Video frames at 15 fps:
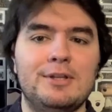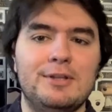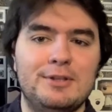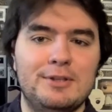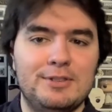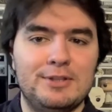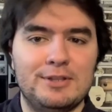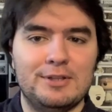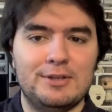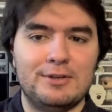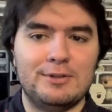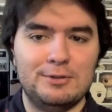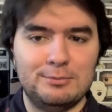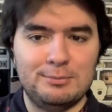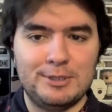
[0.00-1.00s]
the thing that
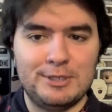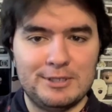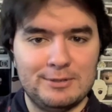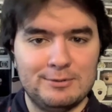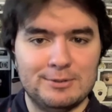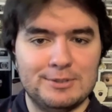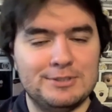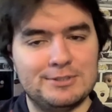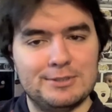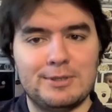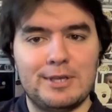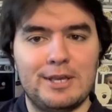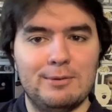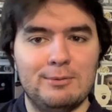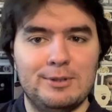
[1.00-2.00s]
clued me in was
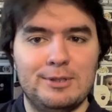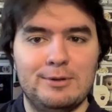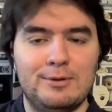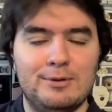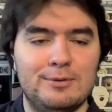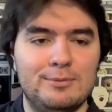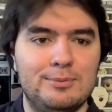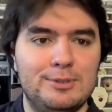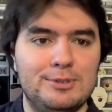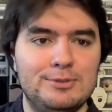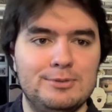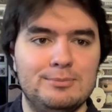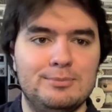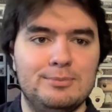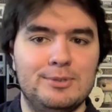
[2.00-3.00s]
okay when they're when
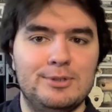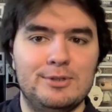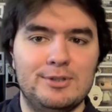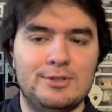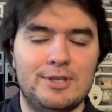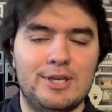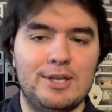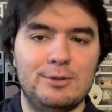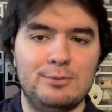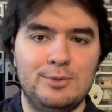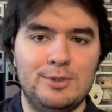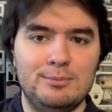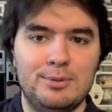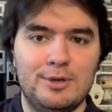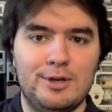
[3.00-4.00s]
you when they're at the
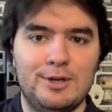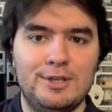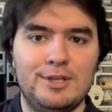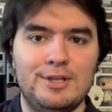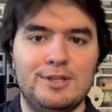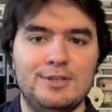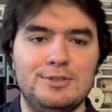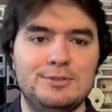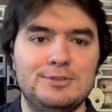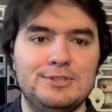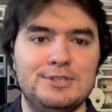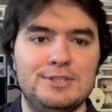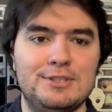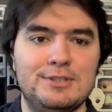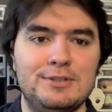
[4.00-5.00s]
Halloween party and you
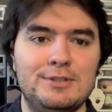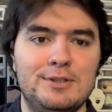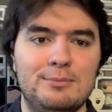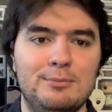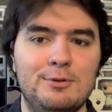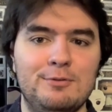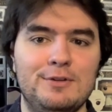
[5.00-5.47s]
see in the movie